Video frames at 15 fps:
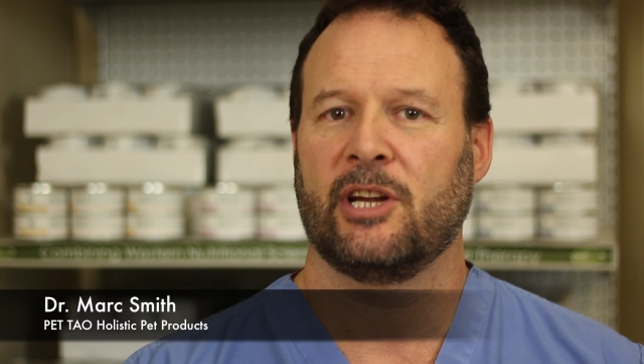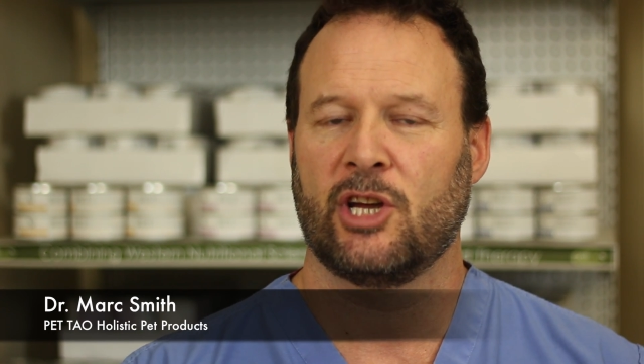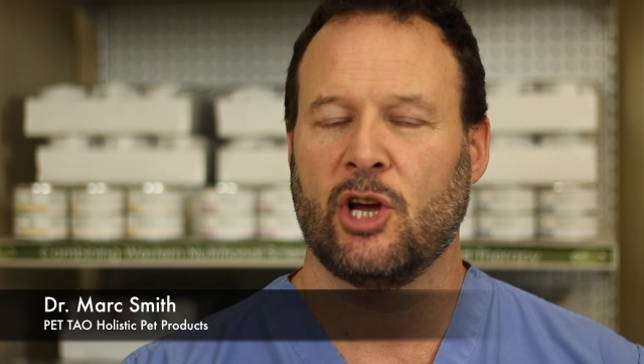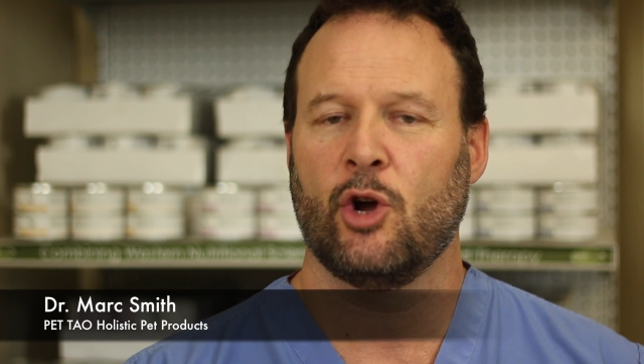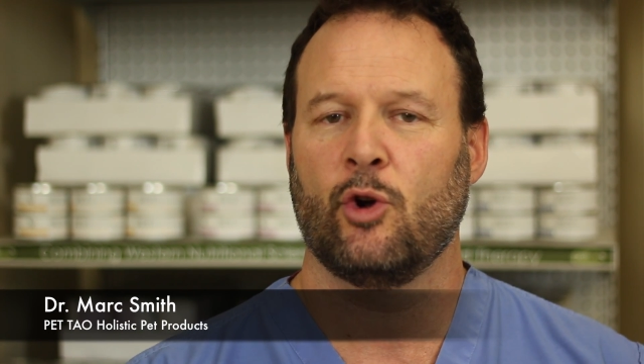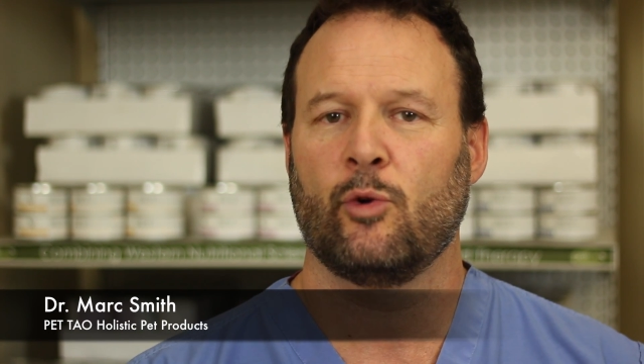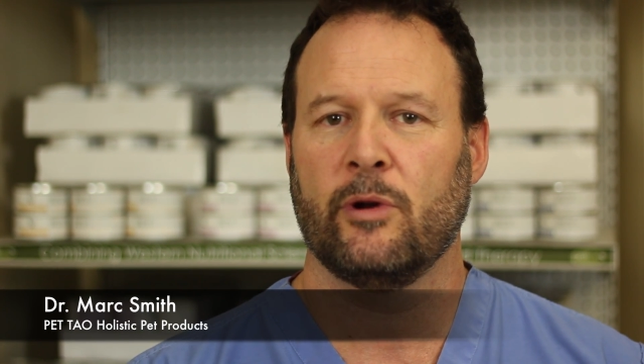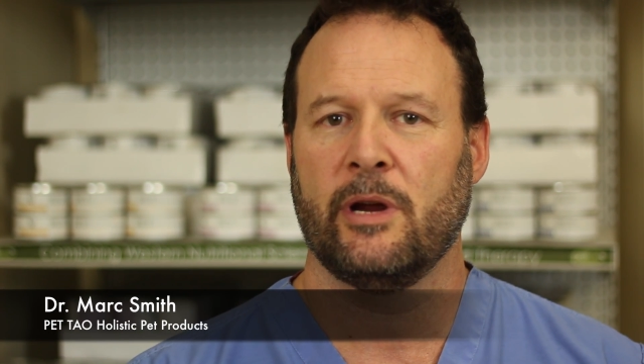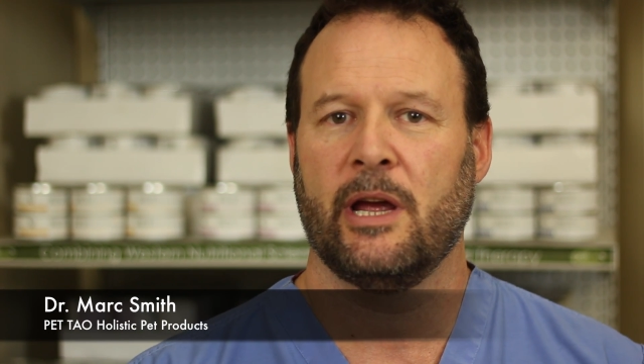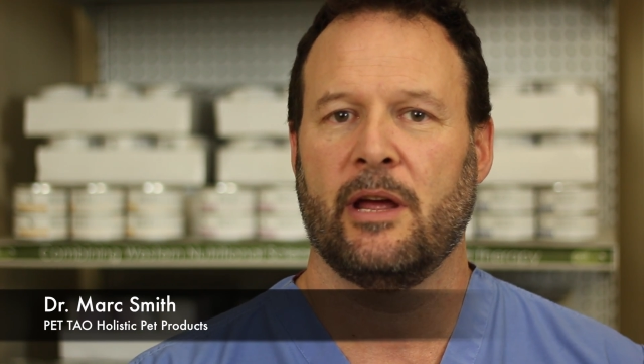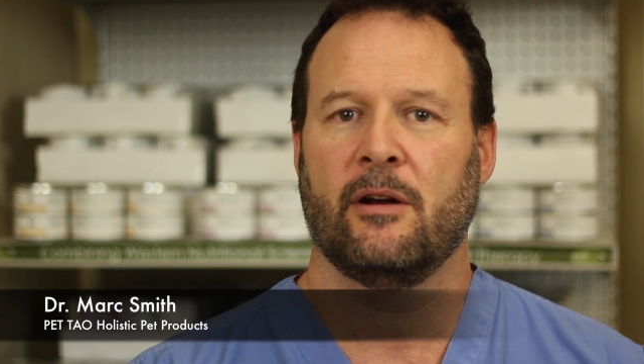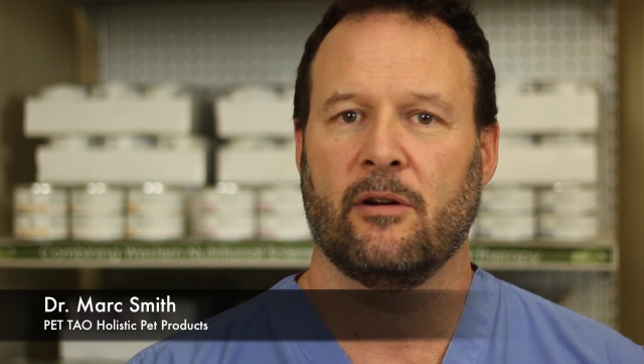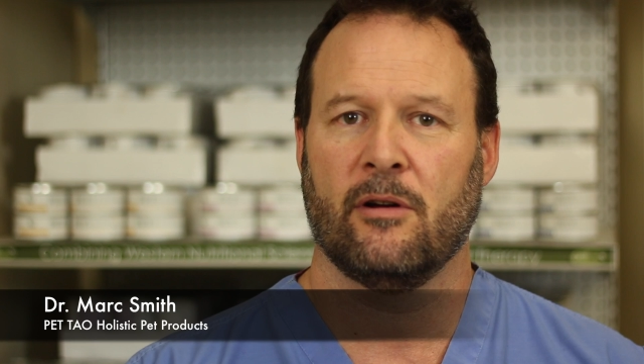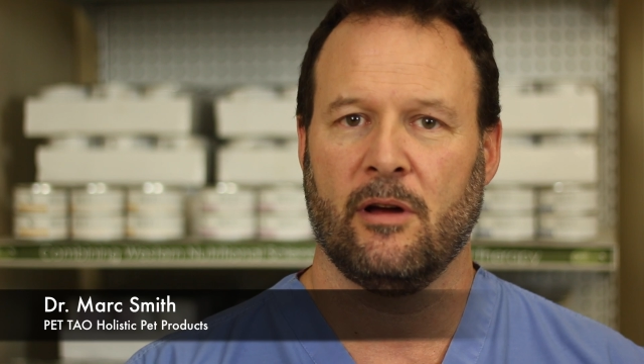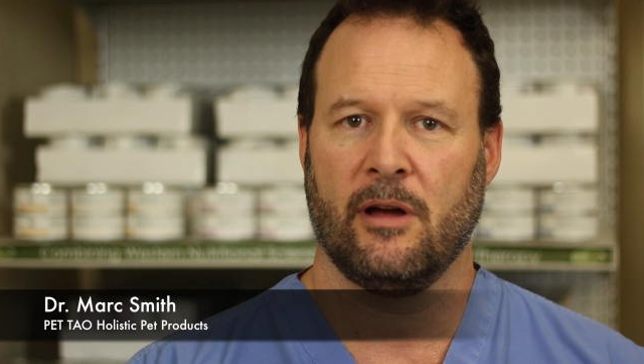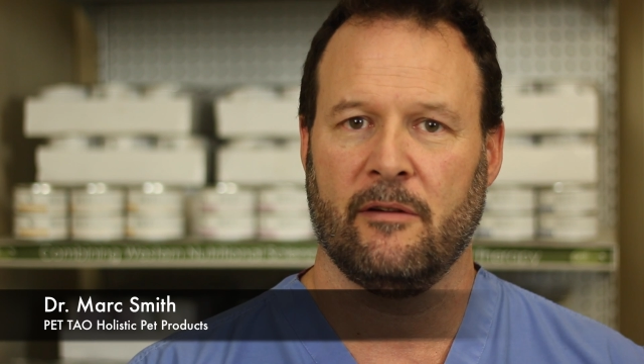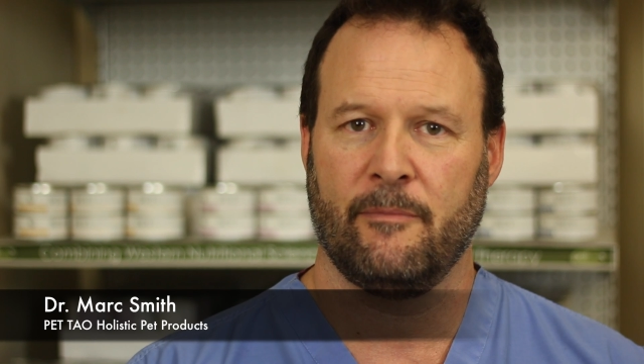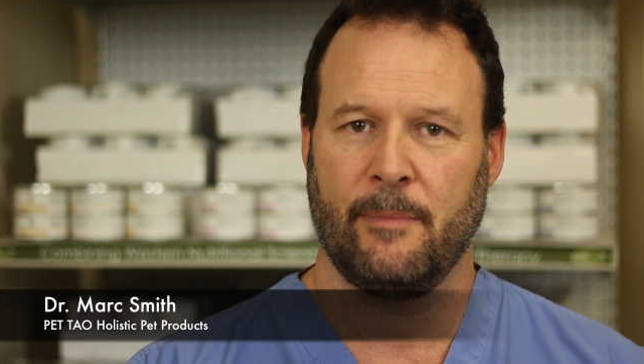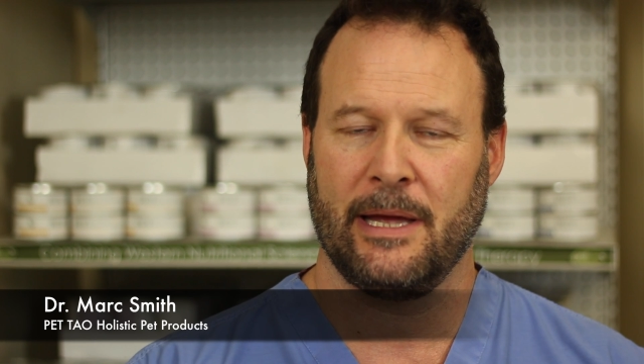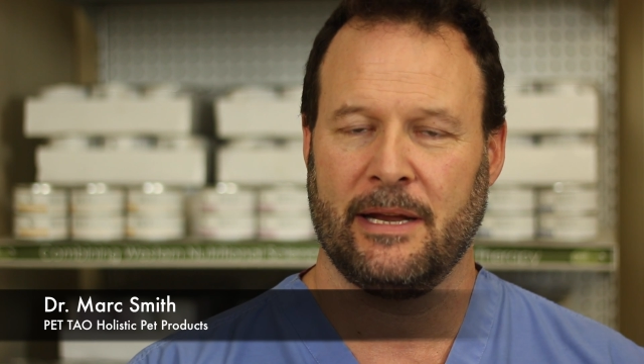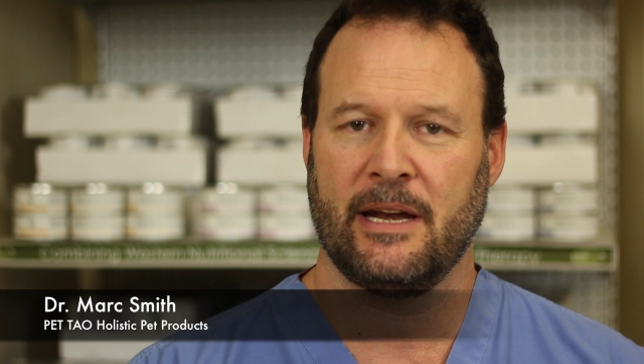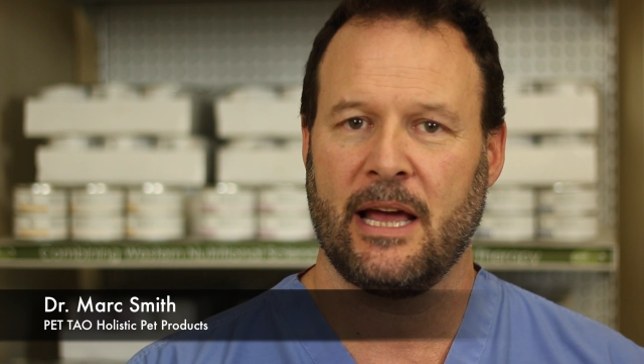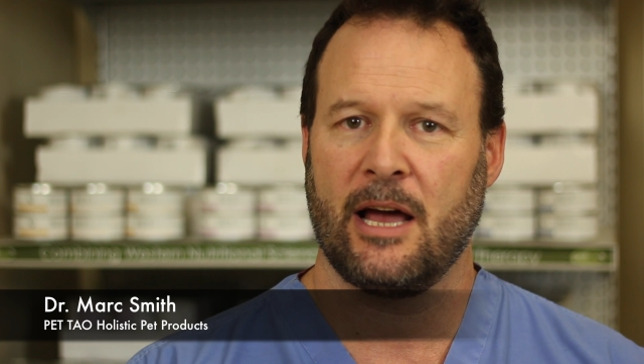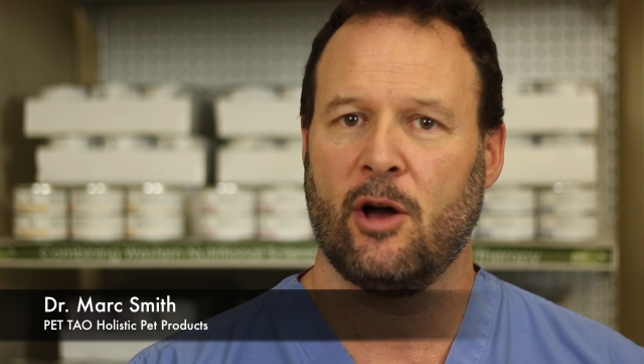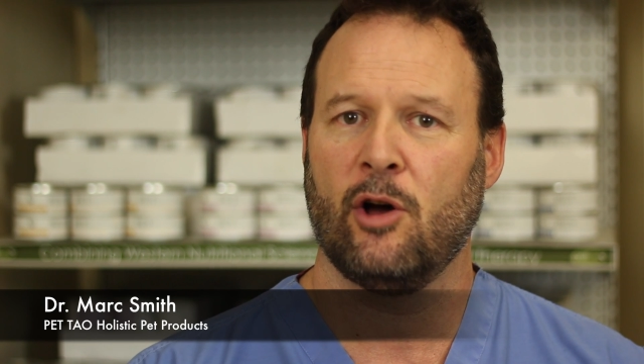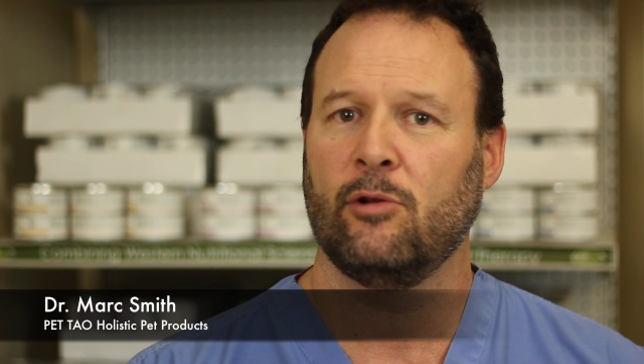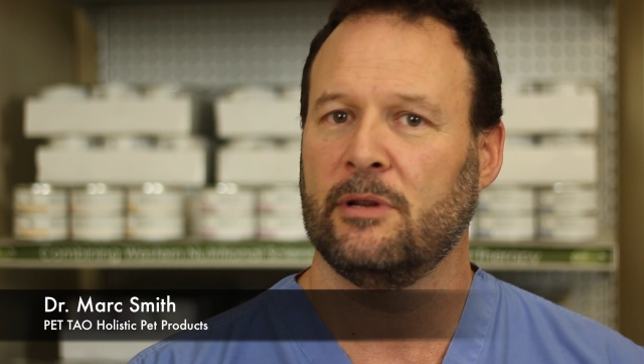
and co-creator of Pet Dow